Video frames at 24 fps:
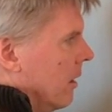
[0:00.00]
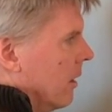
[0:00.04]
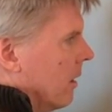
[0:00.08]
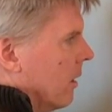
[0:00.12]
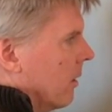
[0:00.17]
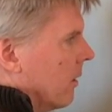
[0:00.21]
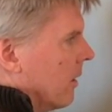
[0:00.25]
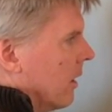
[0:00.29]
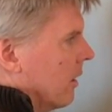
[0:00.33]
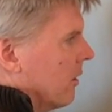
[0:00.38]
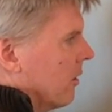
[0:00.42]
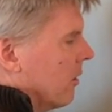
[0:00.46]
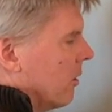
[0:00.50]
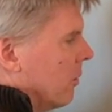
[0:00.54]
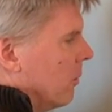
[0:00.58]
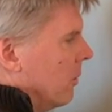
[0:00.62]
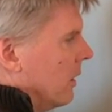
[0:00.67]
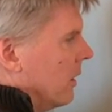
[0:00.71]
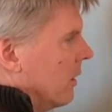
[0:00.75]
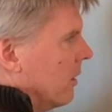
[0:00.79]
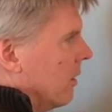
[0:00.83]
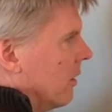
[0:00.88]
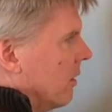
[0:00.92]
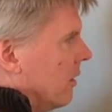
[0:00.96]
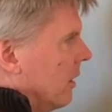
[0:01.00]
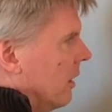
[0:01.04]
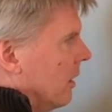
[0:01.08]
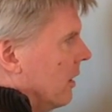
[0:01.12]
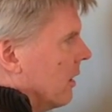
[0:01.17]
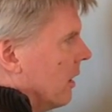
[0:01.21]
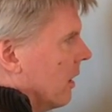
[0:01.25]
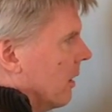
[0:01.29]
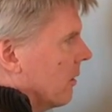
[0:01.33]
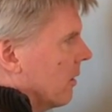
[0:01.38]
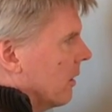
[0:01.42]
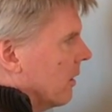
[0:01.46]
Okay, and so we can see
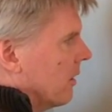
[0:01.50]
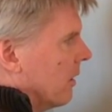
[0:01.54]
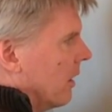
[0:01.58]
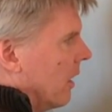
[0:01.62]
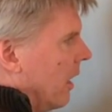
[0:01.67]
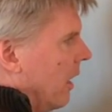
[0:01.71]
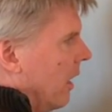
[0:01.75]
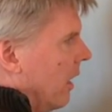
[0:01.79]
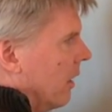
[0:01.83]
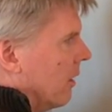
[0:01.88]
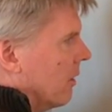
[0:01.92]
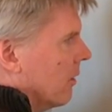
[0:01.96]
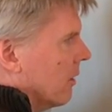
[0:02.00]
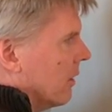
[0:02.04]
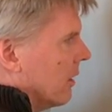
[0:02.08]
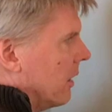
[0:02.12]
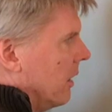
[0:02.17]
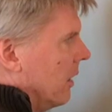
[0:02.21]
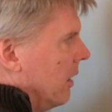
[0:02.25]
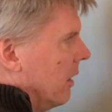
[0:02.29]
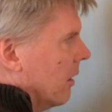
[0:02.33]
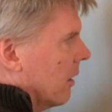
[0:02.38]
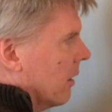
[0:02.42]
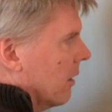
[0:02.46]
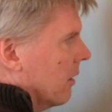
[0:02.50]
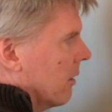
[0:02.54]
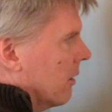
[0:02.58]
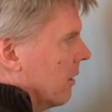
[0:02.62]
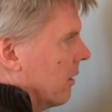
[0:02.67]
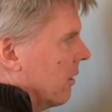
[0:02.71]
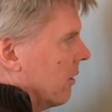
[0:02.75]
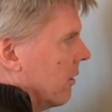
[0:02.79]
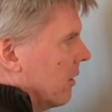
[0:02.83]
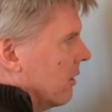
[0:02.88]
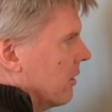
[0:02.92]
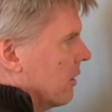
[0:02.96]
now that the angle here,
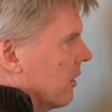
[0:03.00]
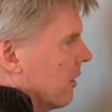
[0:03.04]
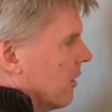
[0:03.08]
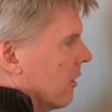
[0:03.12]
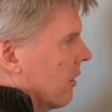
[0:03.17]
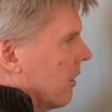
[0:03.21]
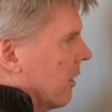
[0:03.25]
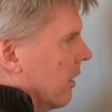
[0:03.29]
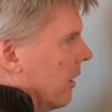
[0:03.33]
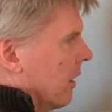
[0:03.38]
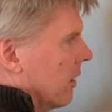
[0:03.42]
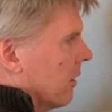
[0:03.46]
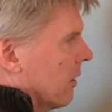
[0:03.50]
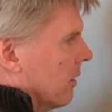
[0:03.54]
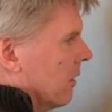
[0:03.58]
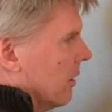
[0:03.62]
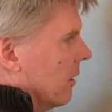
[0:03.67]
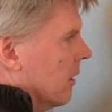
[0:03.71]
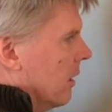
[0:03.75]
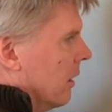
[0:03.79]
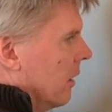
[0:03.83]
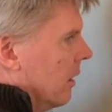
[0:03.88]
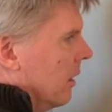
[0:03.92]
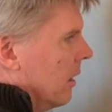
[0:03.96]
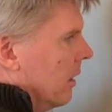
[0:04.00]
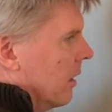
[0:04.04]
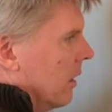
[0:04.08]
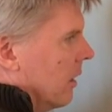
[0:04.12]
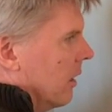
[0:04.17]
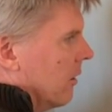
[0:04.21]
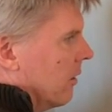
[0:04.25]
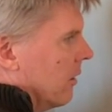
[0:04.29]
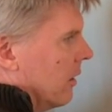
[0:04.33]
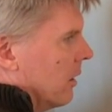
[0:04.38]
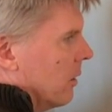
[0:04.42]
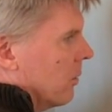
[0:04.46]
this interior angle,
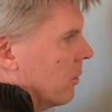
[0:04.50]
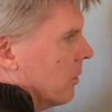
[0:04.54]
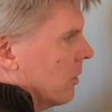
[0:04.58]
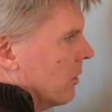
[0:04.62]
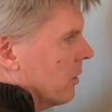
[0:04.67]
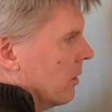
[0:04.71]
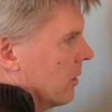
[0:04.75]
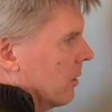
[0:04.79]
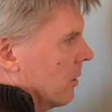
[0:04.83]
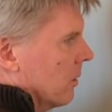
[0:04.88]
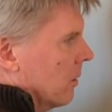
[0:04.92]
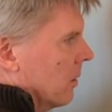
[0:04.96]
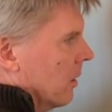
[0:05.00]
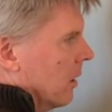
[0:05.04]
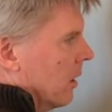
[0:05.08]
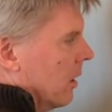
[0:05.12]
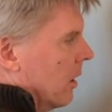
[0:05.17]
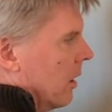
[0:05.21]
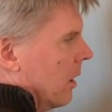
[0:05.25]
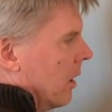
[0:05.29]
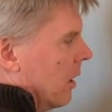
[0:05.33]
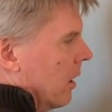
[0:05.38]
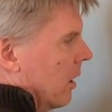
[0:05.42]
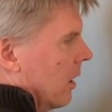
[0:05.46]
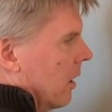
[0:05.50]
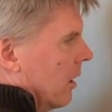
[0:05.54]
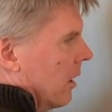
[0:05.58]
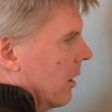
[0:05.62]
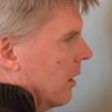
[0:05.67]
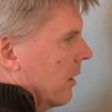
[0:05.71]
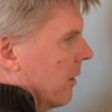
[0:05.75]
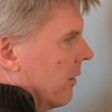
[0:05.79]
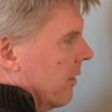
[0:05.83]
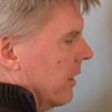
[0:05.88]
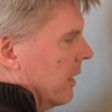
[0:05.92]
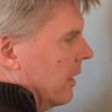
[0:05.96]
is equal to
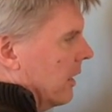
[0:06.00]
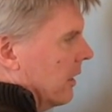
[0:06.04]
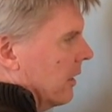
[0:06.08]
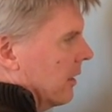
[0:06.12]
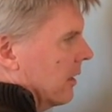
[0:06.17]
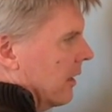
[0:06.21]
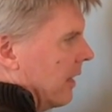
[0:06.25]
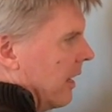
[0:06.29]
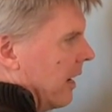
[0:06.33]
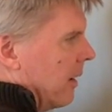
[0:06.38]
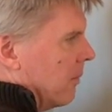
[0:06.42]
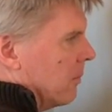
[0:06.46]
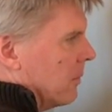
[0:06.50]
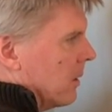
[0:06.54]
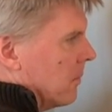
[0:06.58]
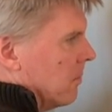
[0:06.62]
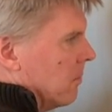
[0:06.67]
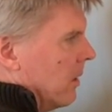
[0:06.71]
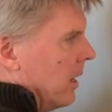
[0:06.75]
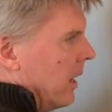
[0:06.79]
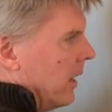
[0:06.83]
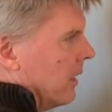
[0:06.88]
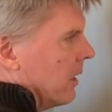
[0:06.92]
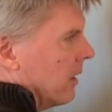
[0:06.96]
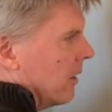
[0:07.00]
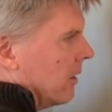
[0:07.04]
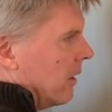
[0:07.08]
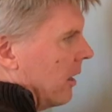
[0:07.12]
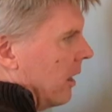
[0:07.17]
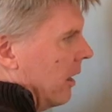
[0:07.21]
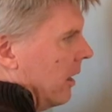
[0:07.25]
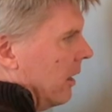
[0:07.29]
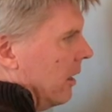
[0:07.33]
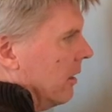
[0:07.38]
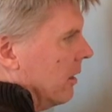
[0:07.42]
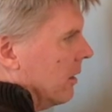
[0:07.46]
the lambda minus
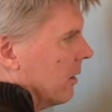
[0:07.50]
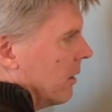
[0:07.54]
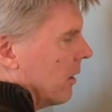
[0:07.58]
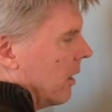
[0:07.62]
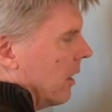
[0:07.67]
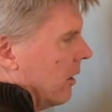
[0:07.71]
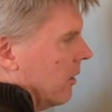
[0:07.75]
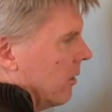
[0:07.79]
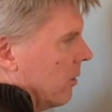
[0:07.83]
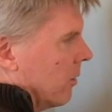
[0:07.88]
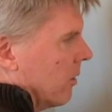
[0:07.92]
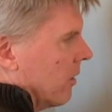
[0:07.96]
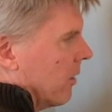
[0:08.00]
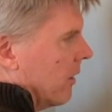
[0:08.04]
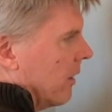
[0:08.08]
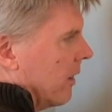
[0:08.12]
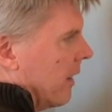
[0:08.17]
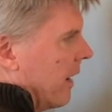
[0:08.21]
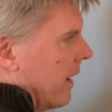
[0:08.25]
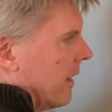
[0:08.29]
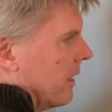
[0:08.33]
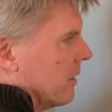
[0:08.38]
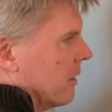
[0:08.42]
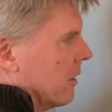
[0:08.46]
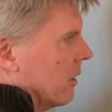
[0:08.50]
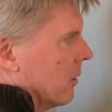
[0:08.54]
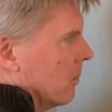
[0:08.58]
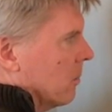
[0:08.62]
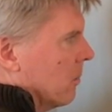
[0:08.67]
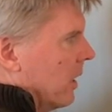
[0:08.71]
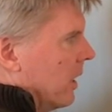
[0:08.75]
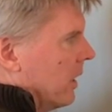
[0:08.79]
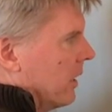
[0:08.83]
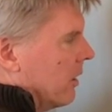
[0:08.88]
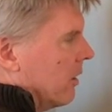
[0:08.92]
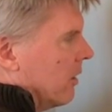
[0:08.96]
A. Okay, so it's the latitude
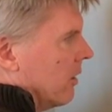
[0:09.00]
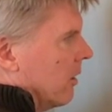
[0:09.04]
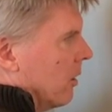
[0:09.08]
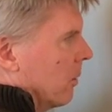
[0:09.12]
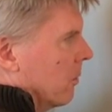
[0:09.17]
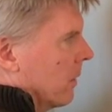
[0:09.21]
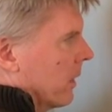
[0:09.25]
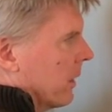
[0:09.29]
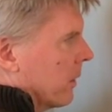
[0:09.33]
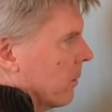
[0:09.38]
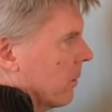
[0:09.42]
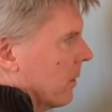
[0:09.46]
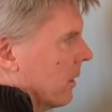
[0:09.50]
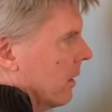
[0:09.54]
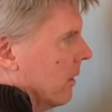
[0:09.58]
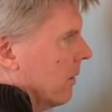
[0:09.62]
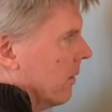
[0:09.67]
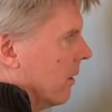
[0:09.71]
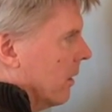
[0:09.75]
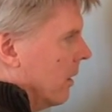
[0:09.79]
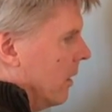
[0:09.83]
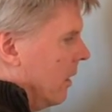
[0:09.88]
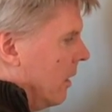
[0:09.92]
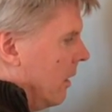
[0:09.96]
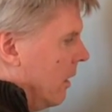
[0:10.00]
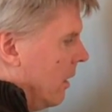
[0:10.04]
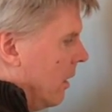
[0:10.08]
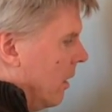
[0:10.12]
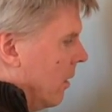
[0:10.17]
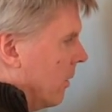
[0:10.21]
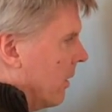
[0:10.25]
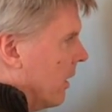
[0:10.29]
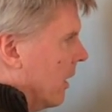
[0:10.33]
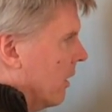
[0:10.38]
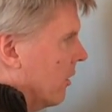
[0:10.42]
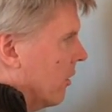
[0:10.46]
minus the obliquity.
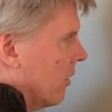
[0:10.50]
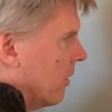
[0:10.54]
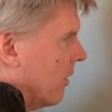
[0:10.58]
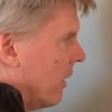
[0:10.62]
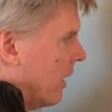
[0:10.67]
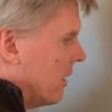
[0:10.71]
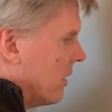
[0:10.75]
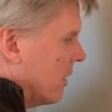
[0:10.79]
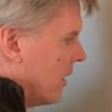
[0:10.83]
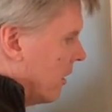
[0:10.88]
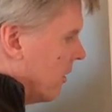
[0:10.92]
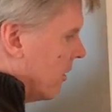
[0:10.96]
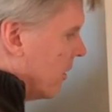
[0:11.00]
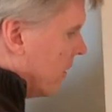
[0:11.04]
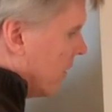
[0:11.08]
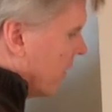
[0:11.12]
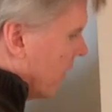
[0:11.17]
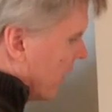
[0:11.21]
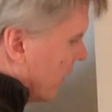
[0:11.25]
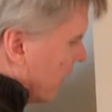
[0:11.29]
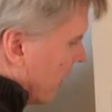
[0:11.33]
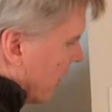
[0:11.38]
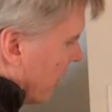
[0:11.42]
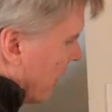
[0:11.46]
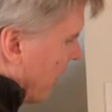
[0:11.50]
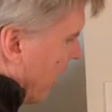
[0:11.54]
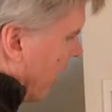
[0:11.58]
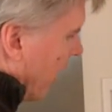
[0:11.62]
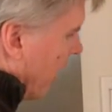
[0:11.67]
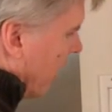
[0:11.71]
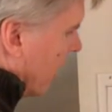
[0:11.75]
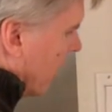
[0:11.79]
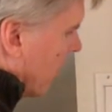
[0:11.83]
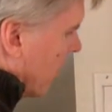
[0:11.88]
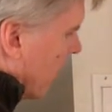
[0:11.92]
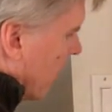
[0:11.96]
Okay, and so that tells us then that the
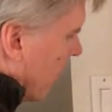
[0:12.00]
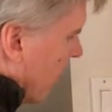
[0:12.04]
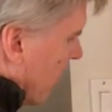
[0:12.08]
angle